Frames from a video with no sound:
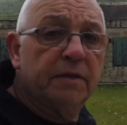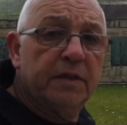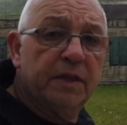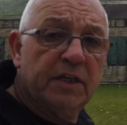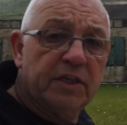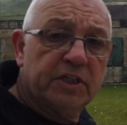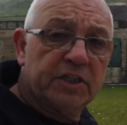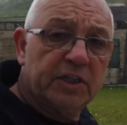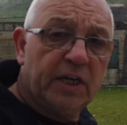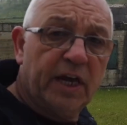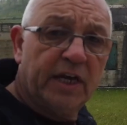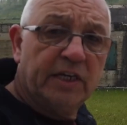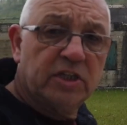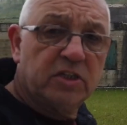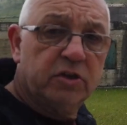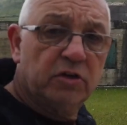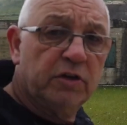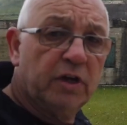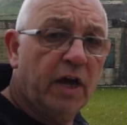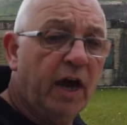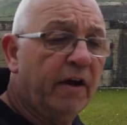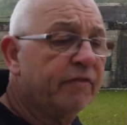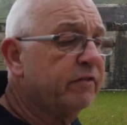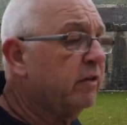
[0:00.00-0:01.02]
This site's
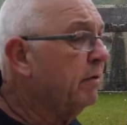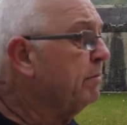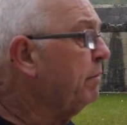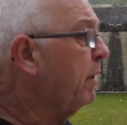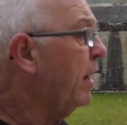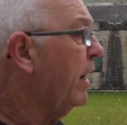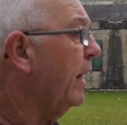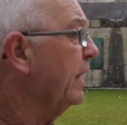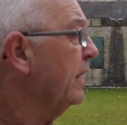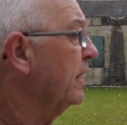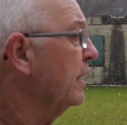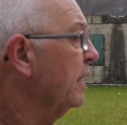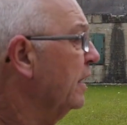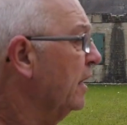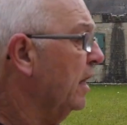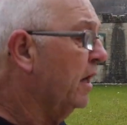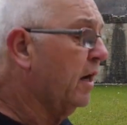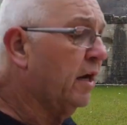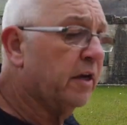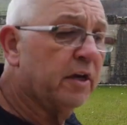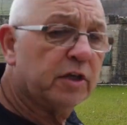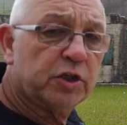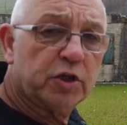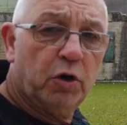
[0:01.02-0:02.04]
looked after by
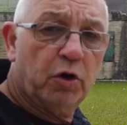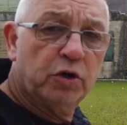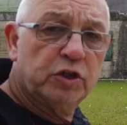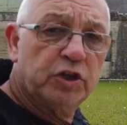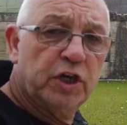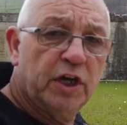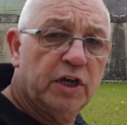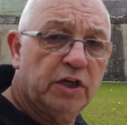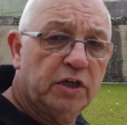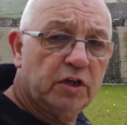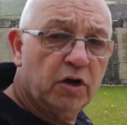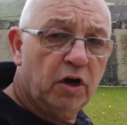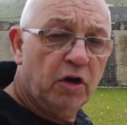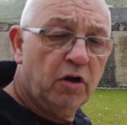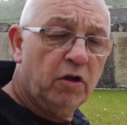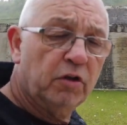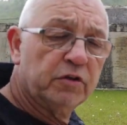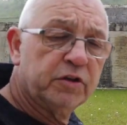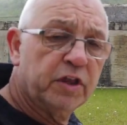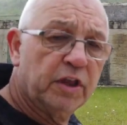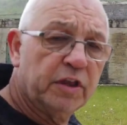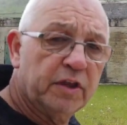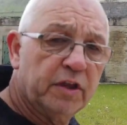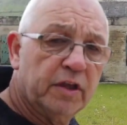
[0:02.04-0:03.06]
an association
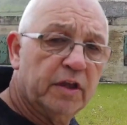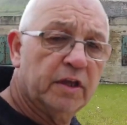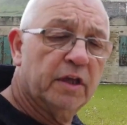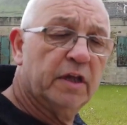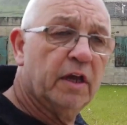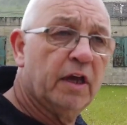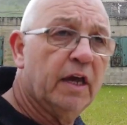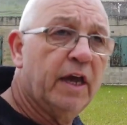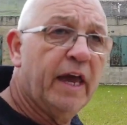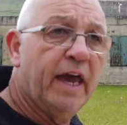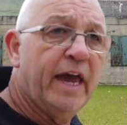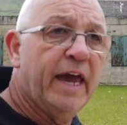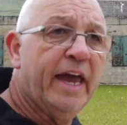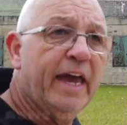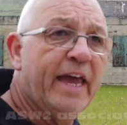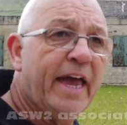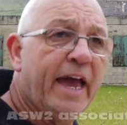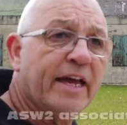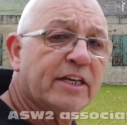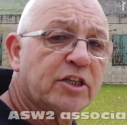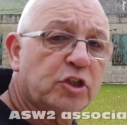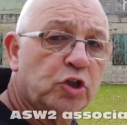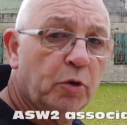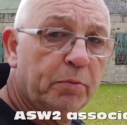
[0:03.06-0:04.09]
called uh,
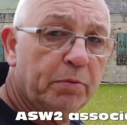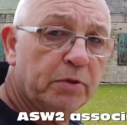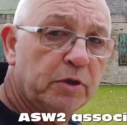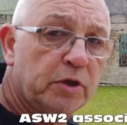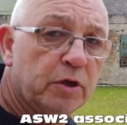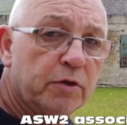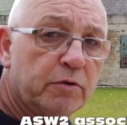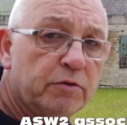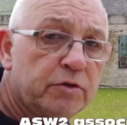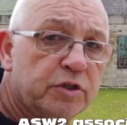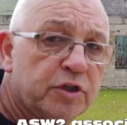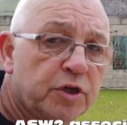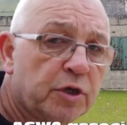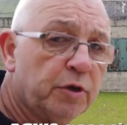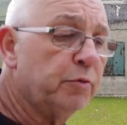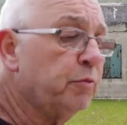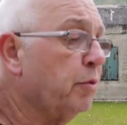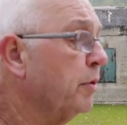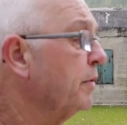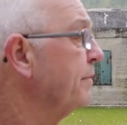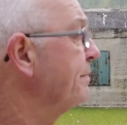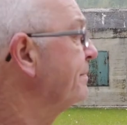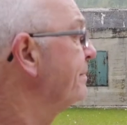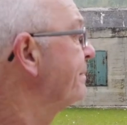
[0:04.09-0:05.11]

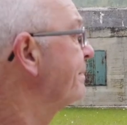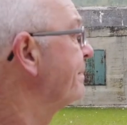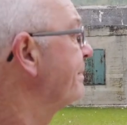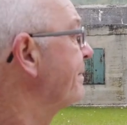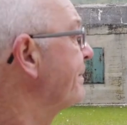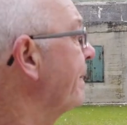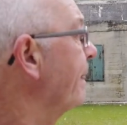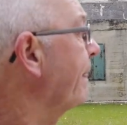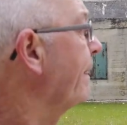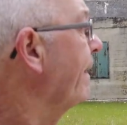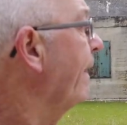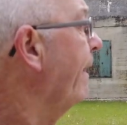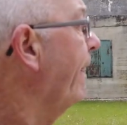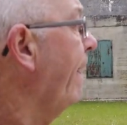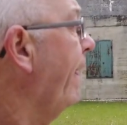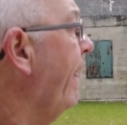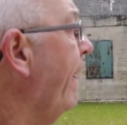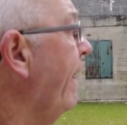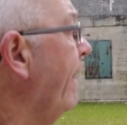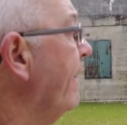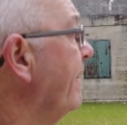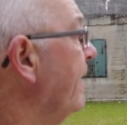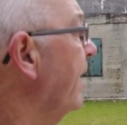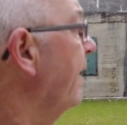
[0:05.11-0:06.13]
ASW2.
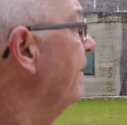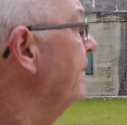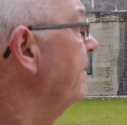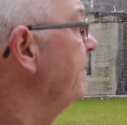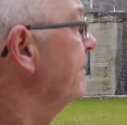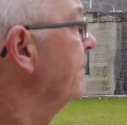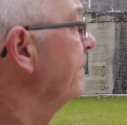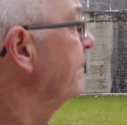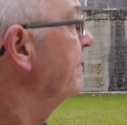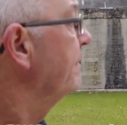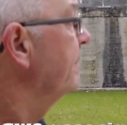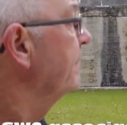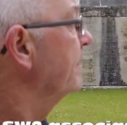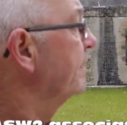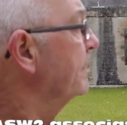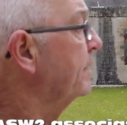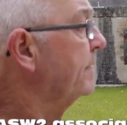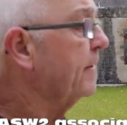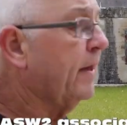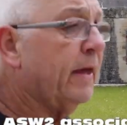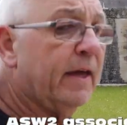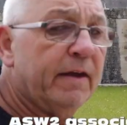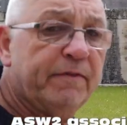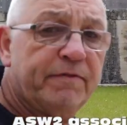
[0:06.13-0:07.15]
Now,
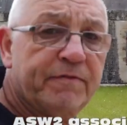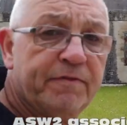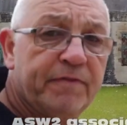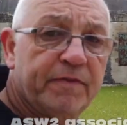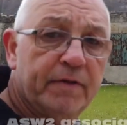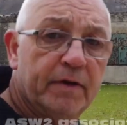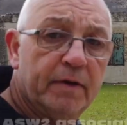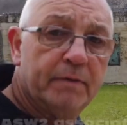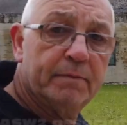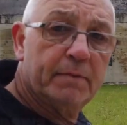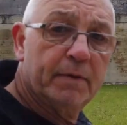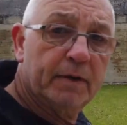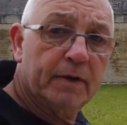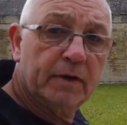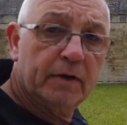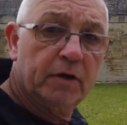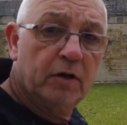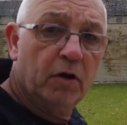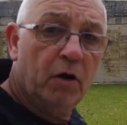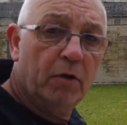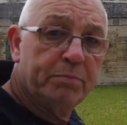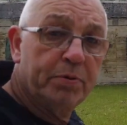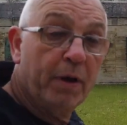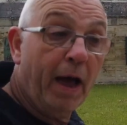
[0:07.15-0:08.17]
they've
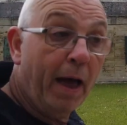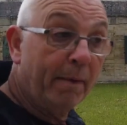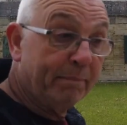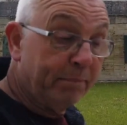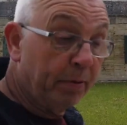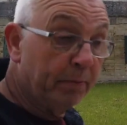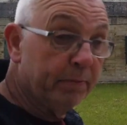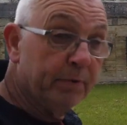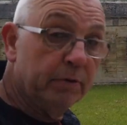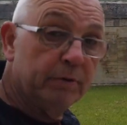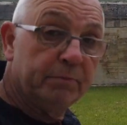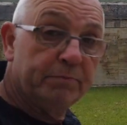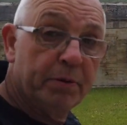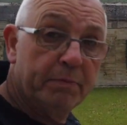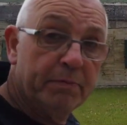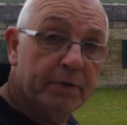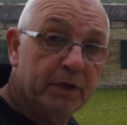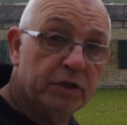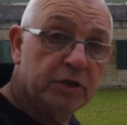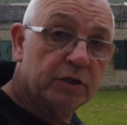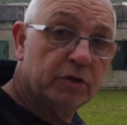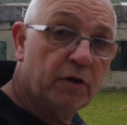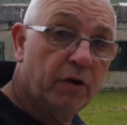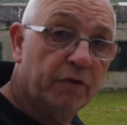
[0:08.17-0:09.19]
got
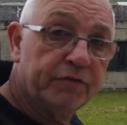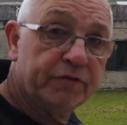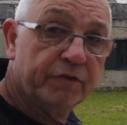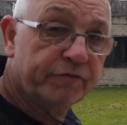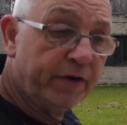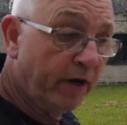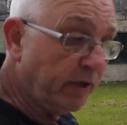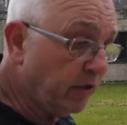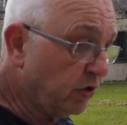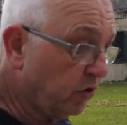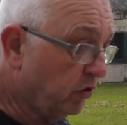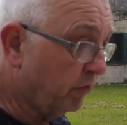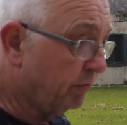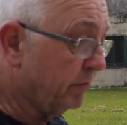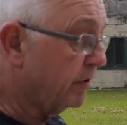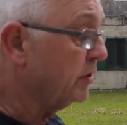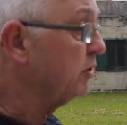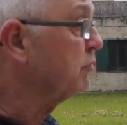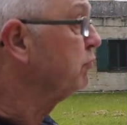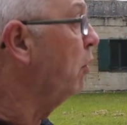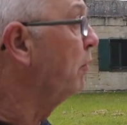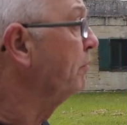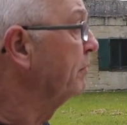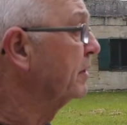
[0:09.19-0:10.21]
permission off the French
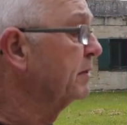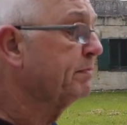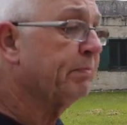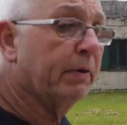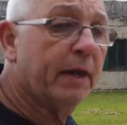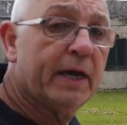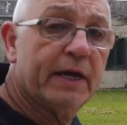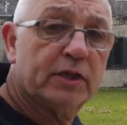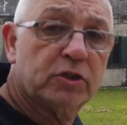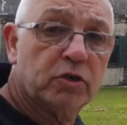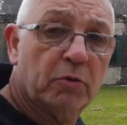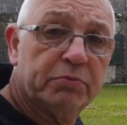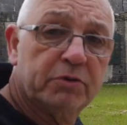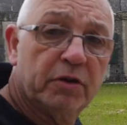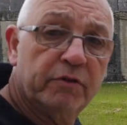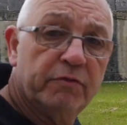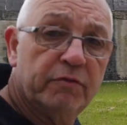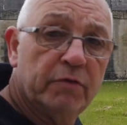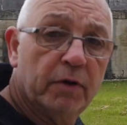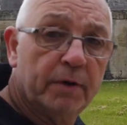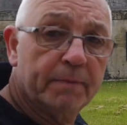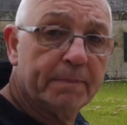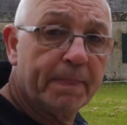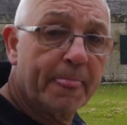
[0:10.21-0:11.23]
government to open this place up
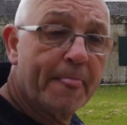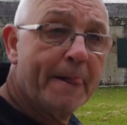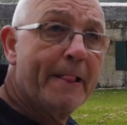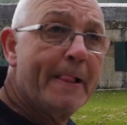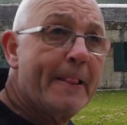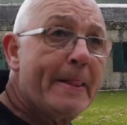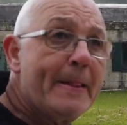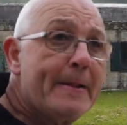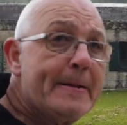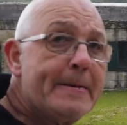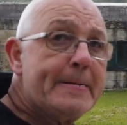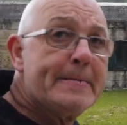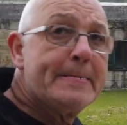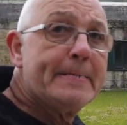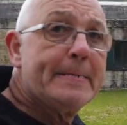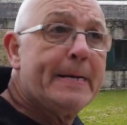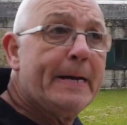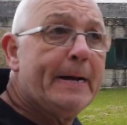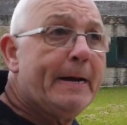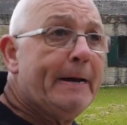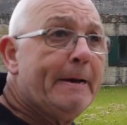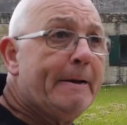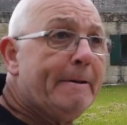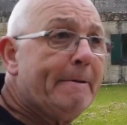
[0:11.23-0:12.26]
to
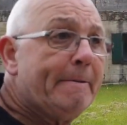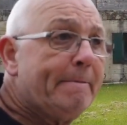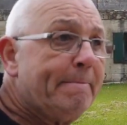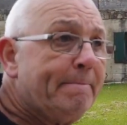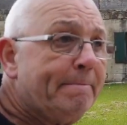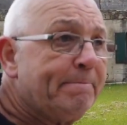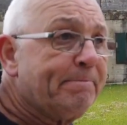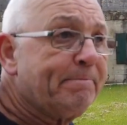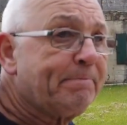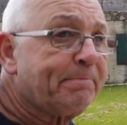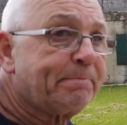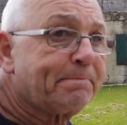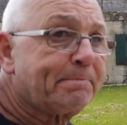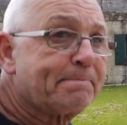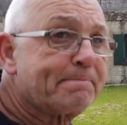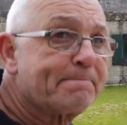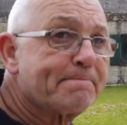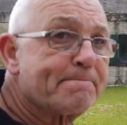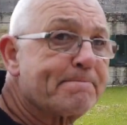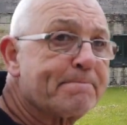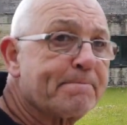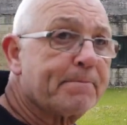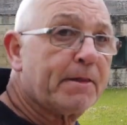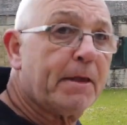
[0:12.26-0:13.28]
uh, um,
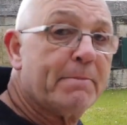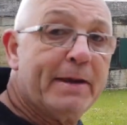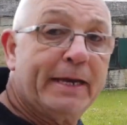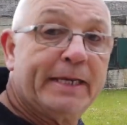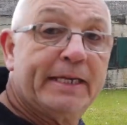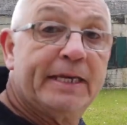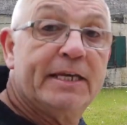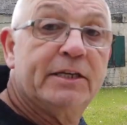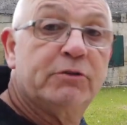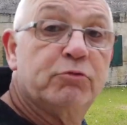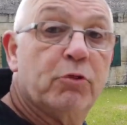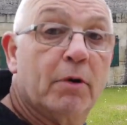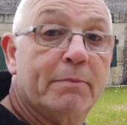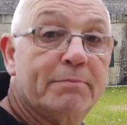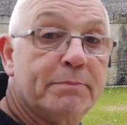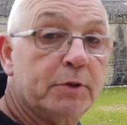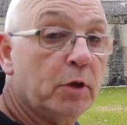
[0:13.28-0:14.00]
make it into a